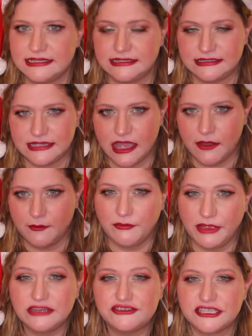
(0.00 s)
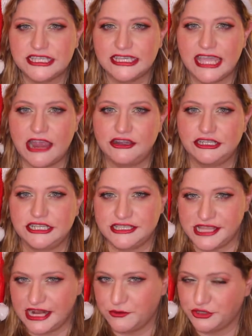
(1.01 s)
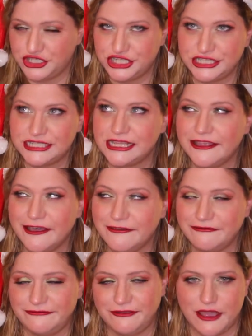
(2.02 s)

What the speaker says: some interesting characters that I would just love